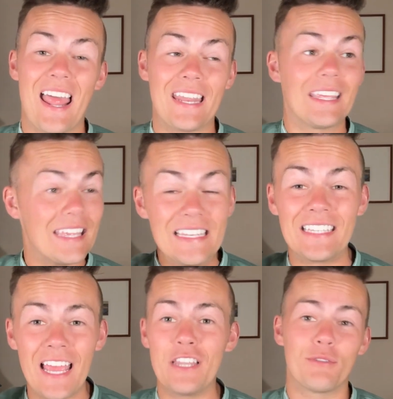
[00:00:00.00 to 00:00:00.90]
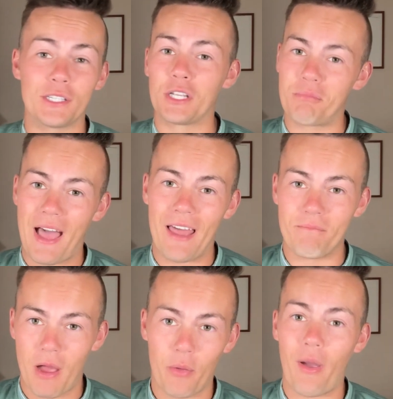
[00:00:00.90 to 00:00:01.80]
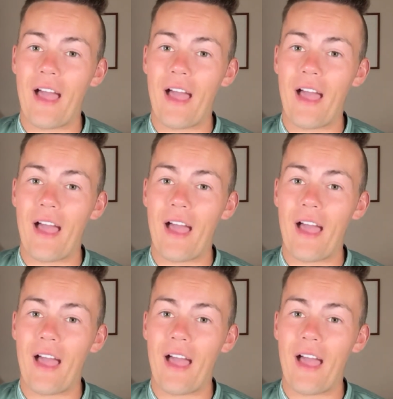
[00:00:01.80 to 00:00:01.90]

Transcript: And he continues to look bad, by the way.